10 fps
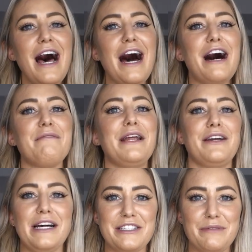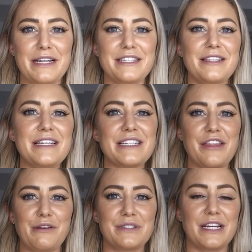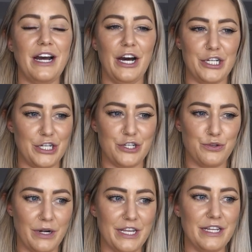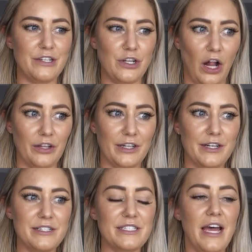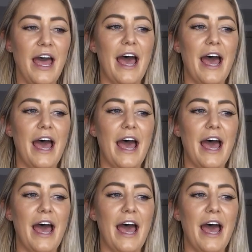Um, and customizing these, I think it was like $120,